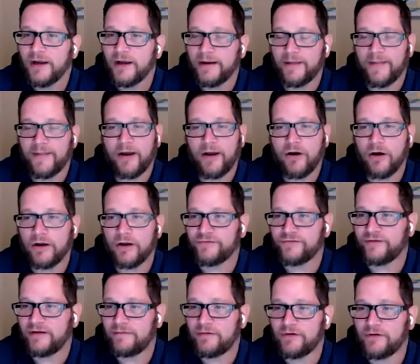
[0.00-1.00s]
Now, that
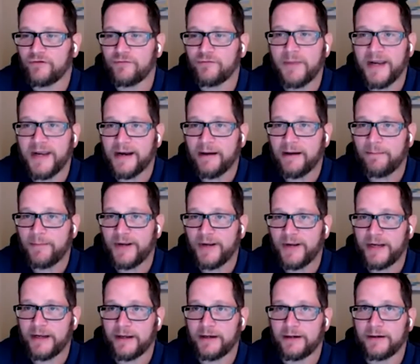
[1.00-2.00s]
cost savings may not
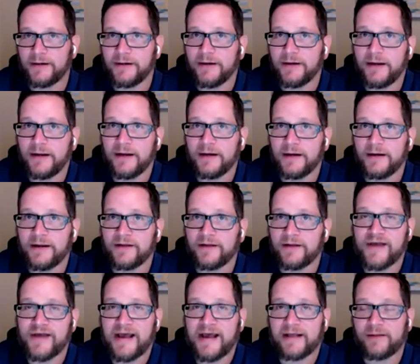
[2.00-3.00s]
be in
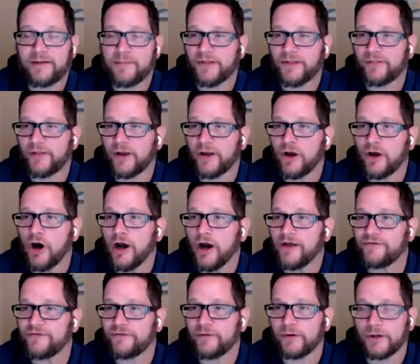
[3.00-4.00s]
exactly monthly
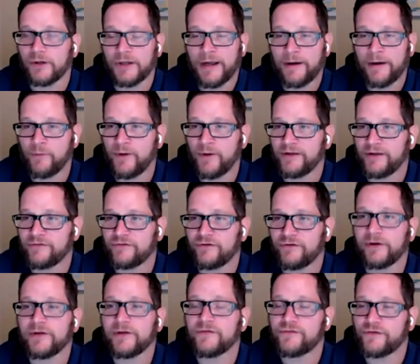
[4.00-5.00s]
costs. There are a lot of ways
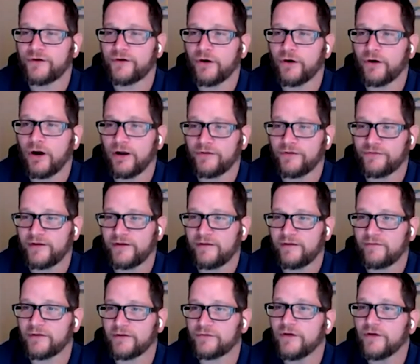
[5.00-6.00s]
to consider cost
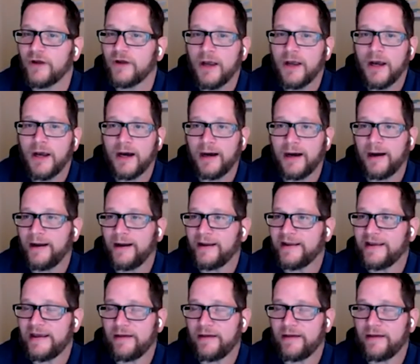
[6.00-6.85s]
savings. It